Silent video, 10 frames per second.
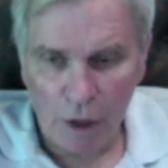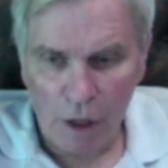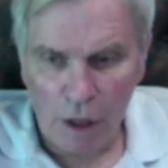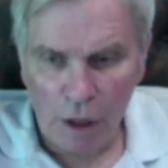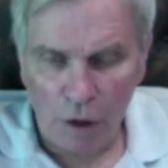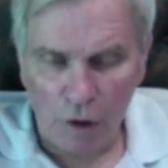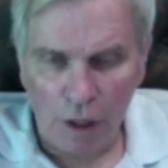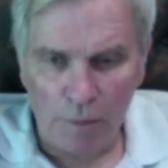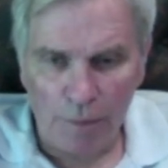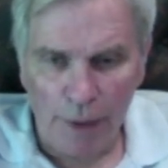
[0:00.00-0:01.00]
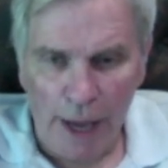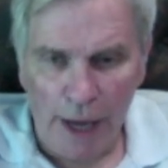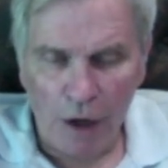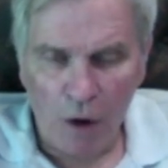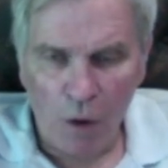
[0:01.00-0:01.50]
Looking back,
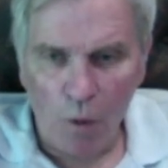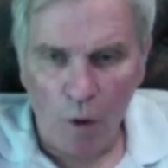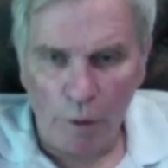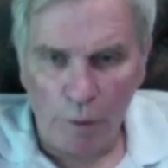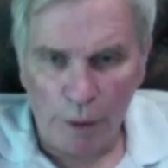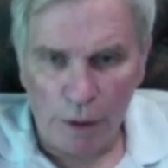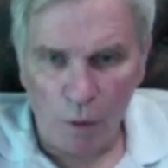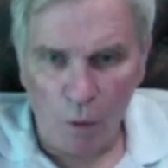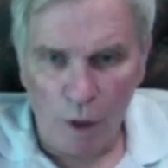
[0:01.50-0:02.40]
what would be the one